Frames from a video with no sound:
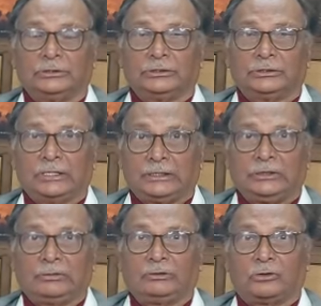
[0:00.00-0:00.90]
had
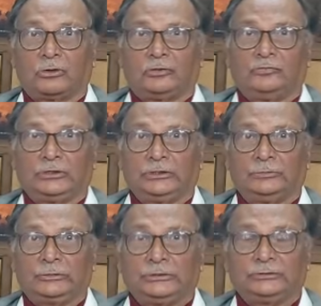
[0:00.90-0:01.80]
given the call for
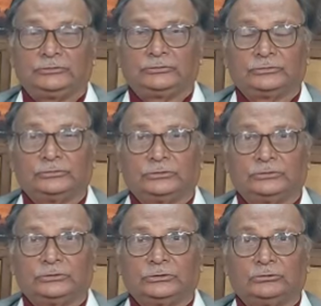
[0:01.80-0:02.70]
independence.
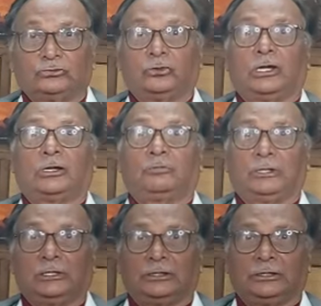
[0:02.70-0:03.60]
Sonar
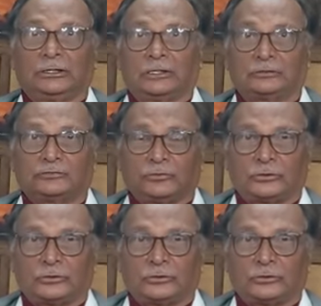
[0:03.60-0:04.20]
Bangla had asked for.